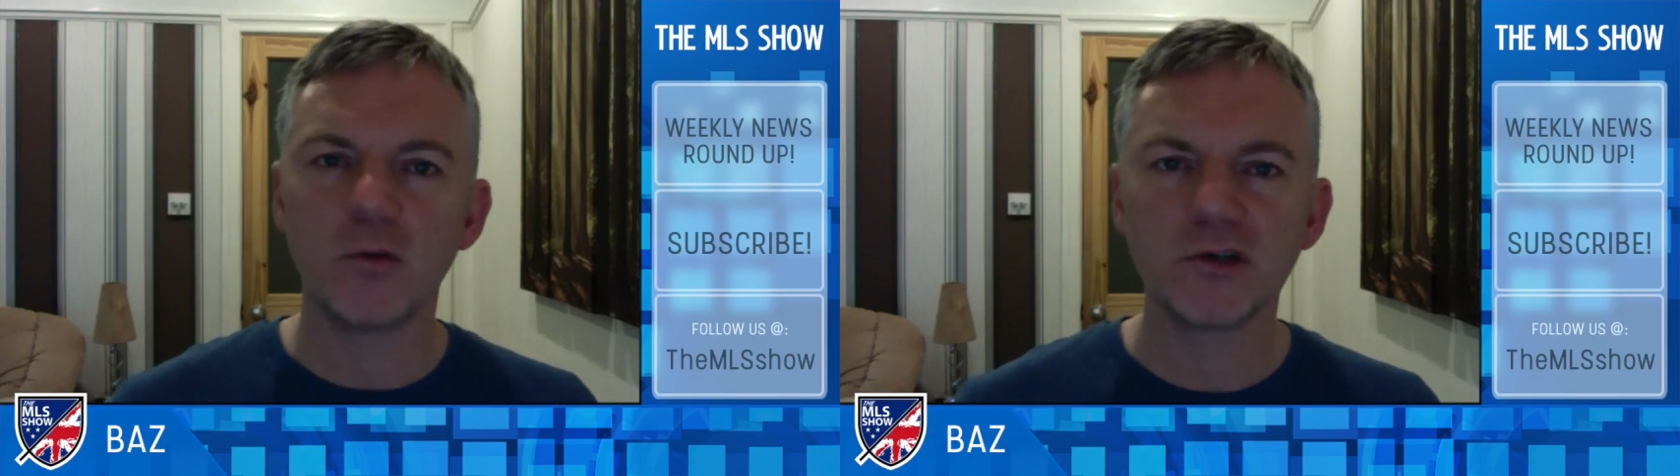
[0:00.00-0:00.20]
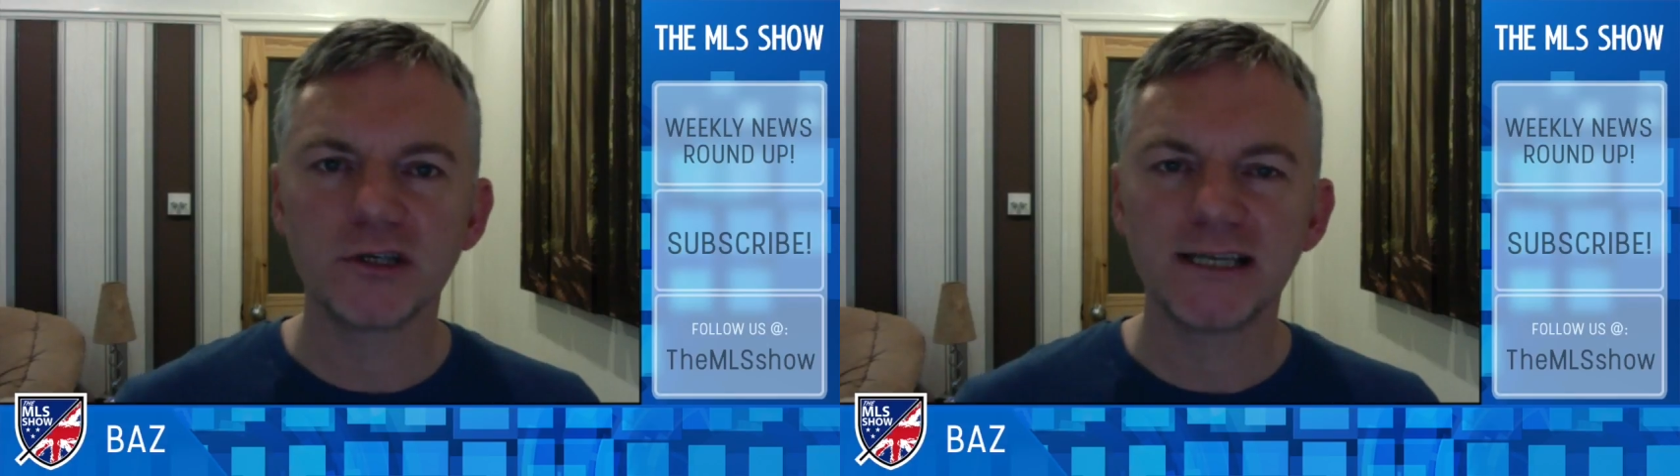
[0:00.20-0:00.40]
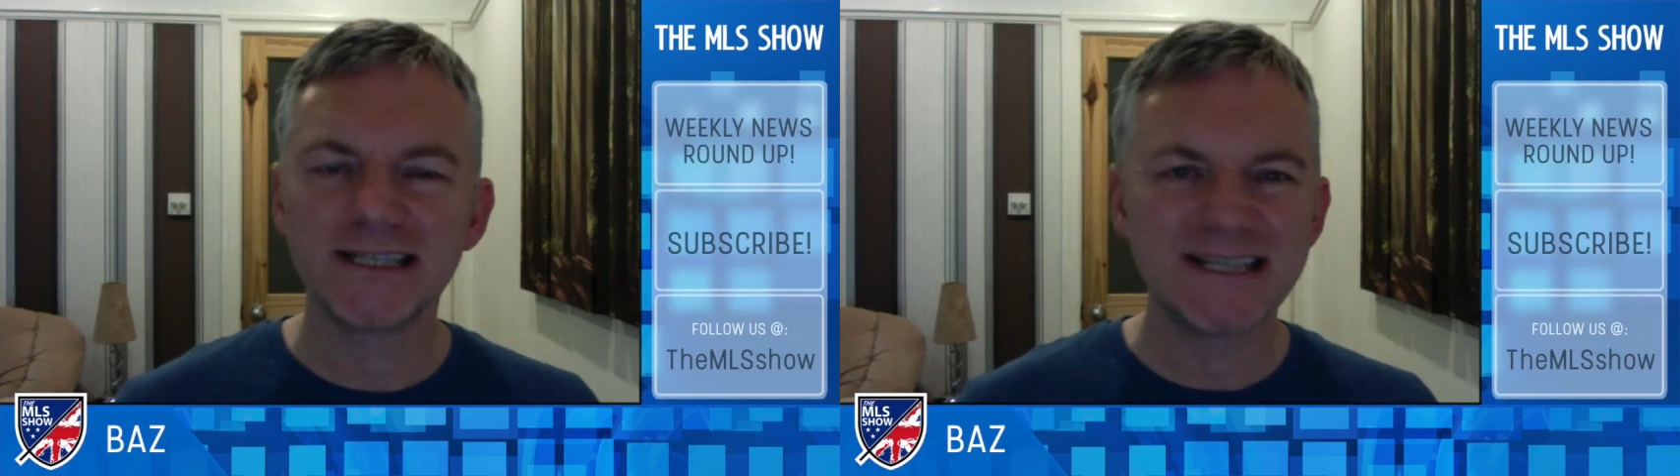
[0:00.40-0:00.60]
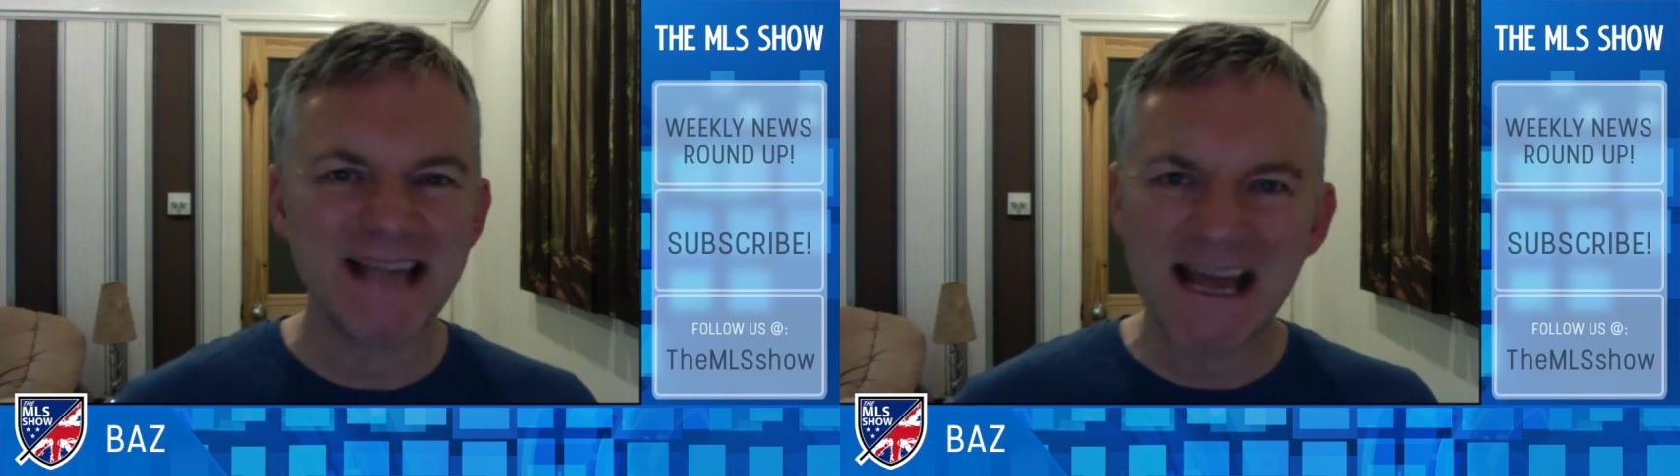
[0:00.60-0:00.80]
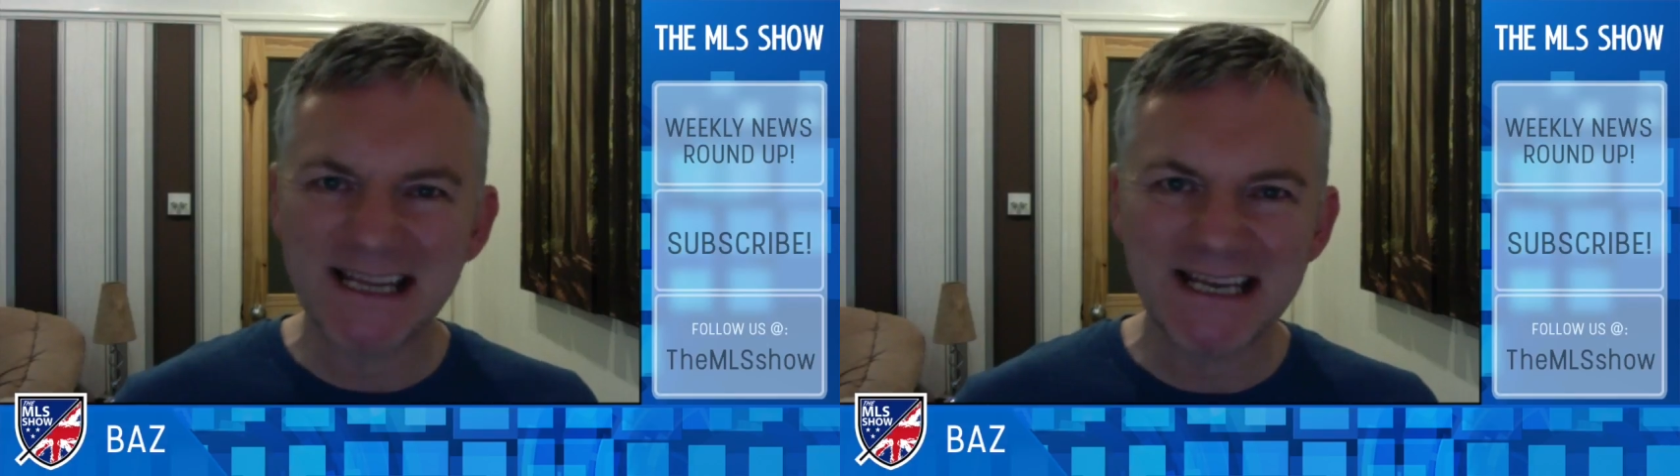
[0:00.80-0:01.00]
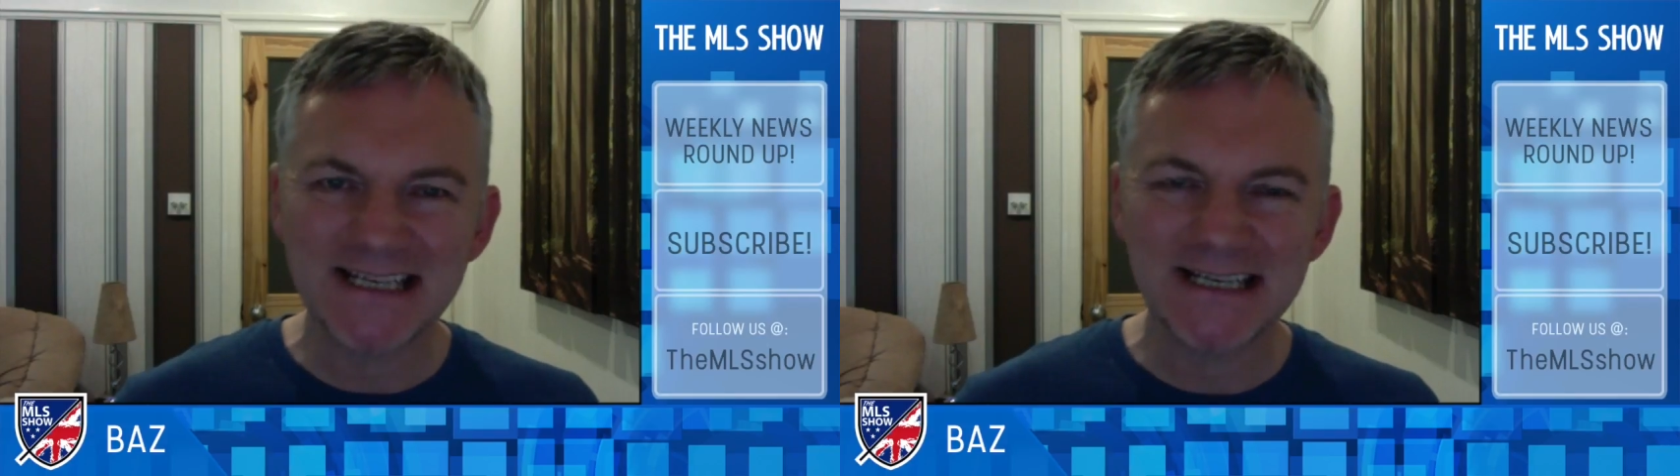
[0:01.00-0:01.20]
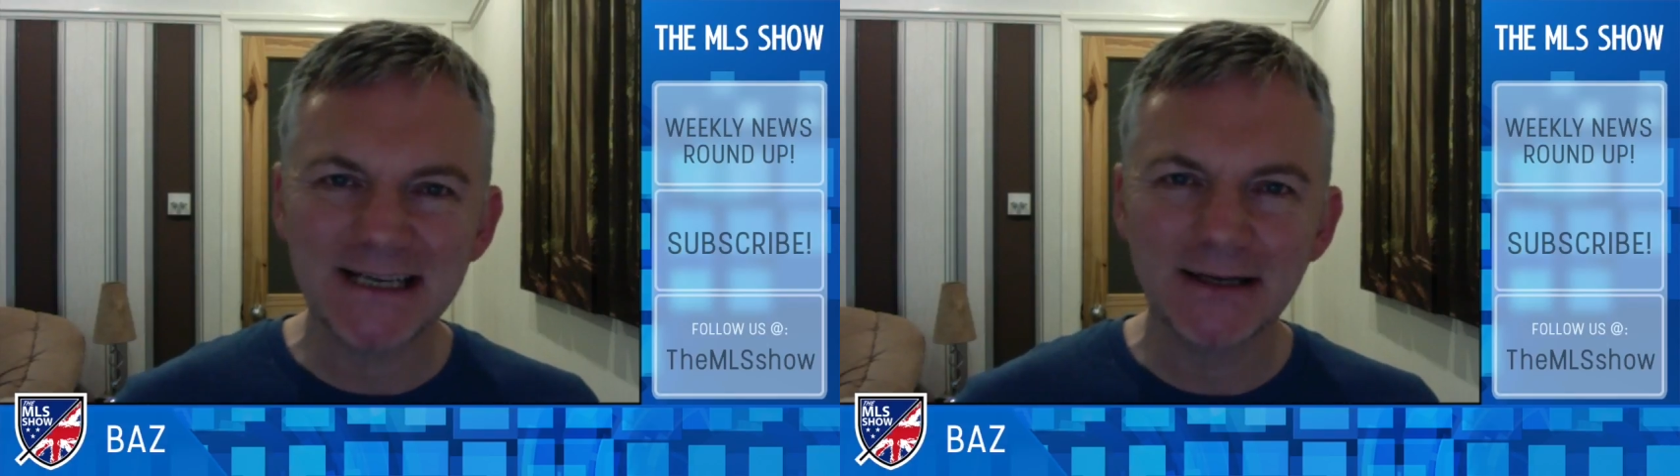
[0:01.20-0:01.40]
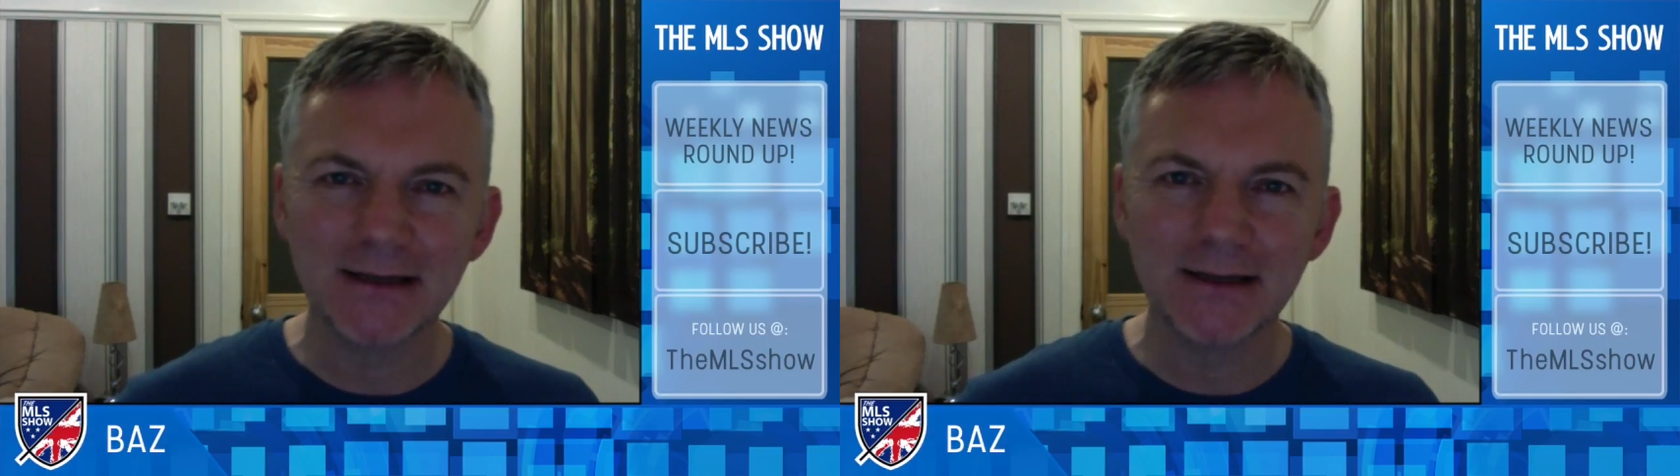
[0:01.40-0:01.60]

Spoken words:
us. It's dead easy.